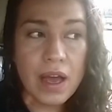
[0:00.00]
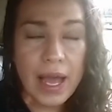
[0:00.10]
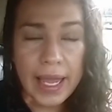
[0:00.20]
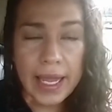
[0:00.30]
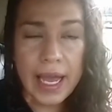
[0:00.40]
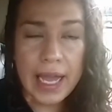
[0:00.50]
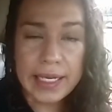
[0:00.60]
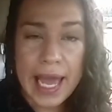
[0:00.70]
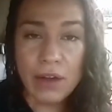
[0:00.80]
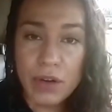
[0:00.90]
I I
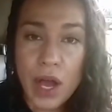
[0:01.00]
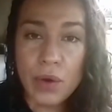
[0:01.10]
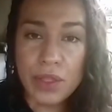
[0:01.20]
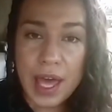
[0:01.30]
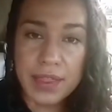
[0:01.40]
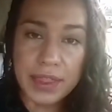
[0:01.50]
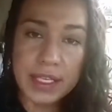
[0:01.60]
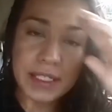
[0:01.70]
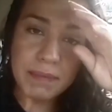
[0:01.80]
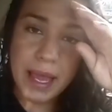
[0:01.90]
now know that
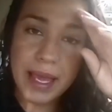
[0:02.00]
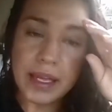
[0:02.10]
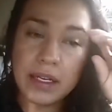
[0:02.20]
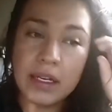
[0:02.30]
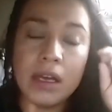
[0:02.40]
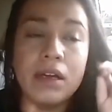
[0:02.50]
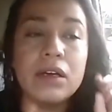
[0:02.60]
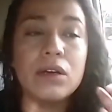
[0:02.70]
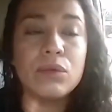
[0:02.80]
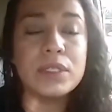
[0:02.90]
this man
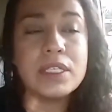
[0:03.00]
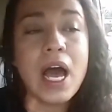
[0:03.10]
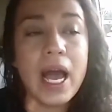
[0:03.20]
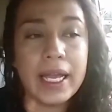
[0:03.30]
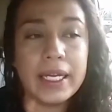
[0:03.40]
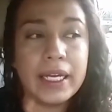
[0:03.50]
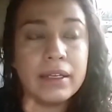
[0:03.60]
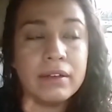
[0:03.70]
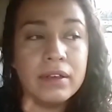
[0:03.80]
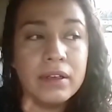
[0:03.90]
was
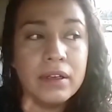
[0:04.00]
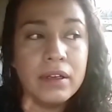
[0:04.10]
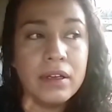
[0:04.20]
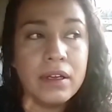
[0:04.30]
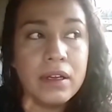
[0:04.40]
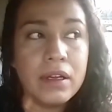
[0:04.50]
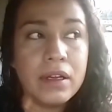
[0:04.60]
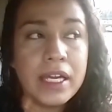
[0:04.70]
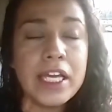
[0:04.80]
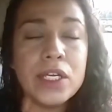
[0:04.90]
hiding.
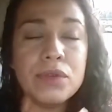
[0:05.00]
He